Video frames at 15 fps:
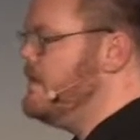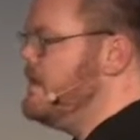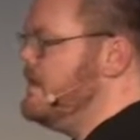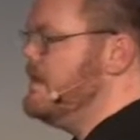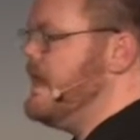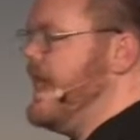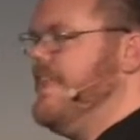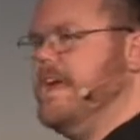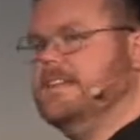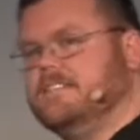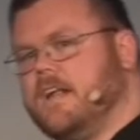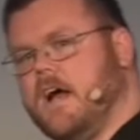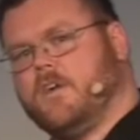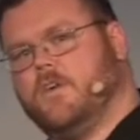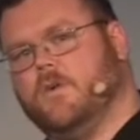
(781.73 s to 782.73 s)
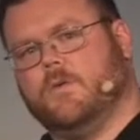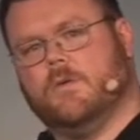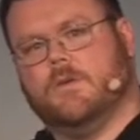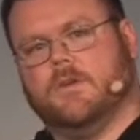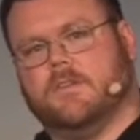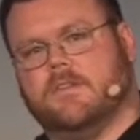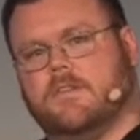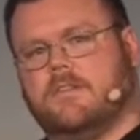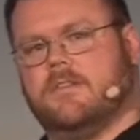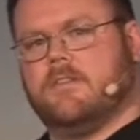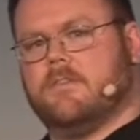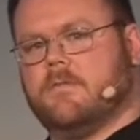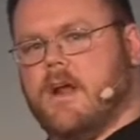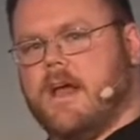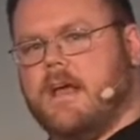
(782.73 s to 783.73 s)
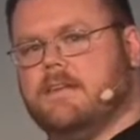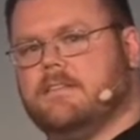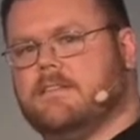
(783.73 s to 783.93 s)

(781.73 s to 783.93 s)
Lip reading: And that's not cool, right?